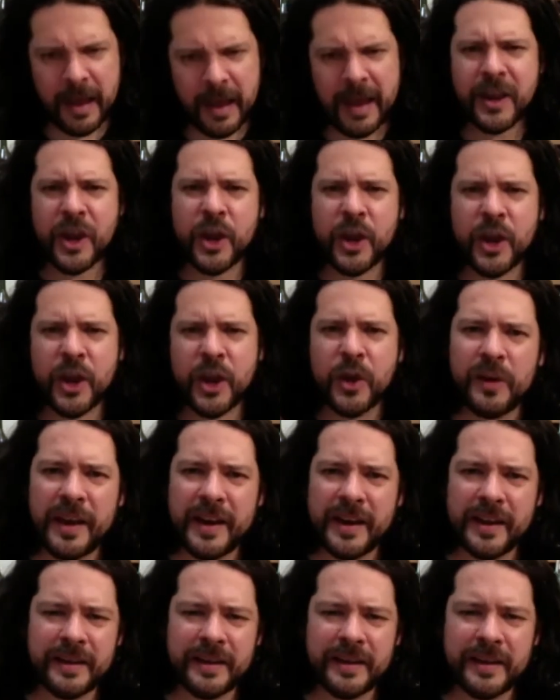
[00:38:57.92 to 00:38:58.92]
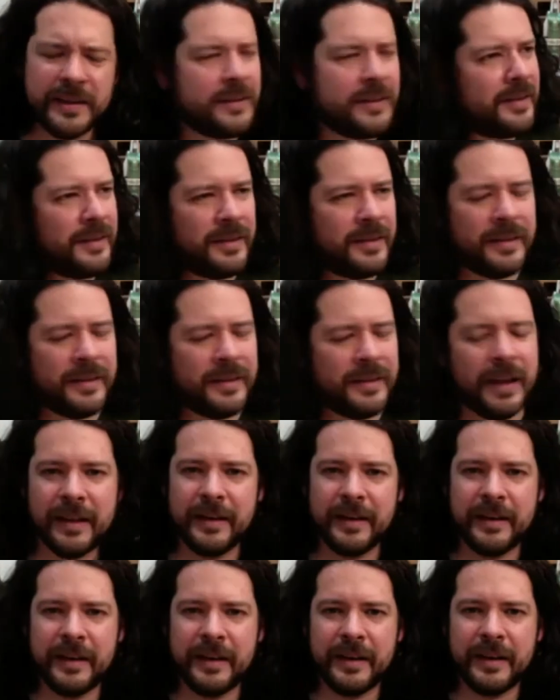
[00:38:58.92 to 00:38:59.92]
I accumulated
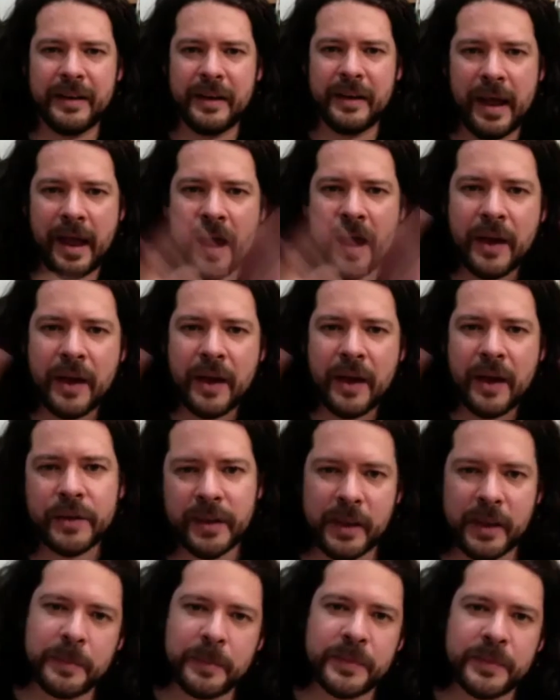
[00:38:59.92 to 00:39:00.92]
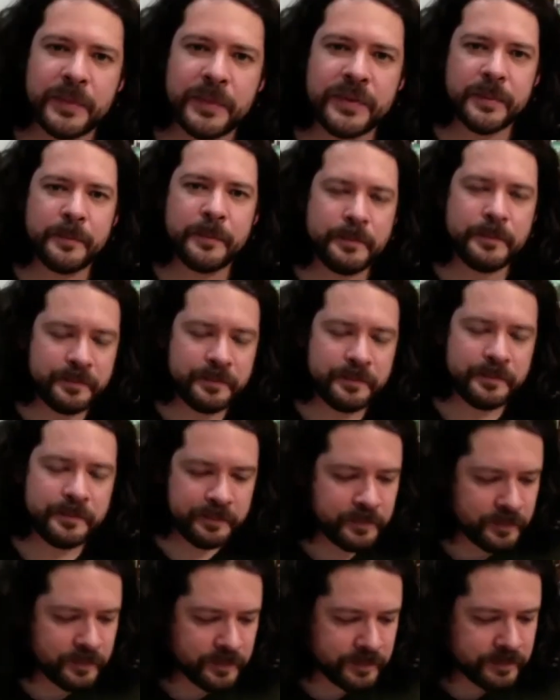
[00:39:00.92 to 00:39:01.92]
a hundred clips
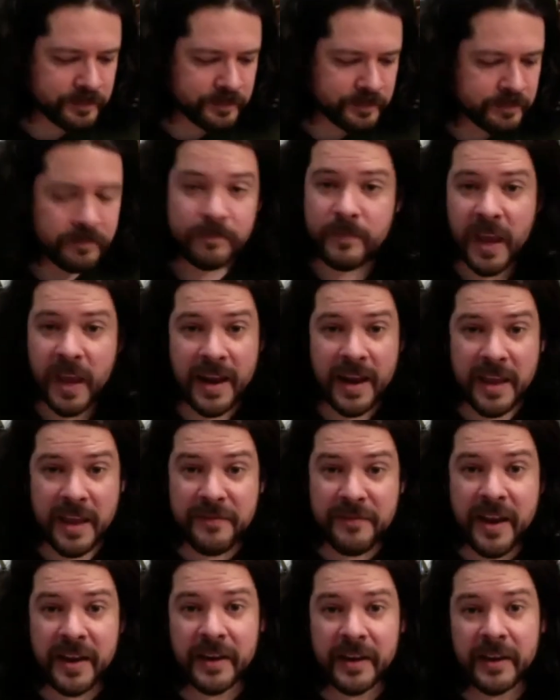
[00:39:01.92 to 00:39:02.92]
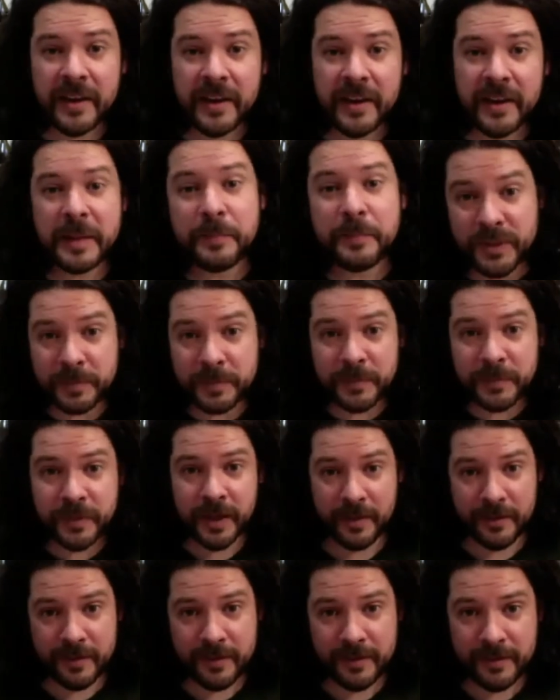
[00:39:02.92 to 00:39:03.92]
and I finally put them
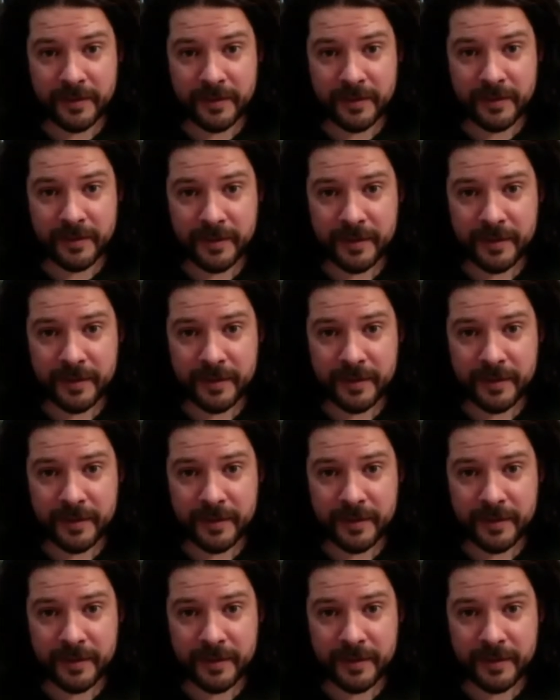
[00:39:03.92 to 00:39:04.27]
together.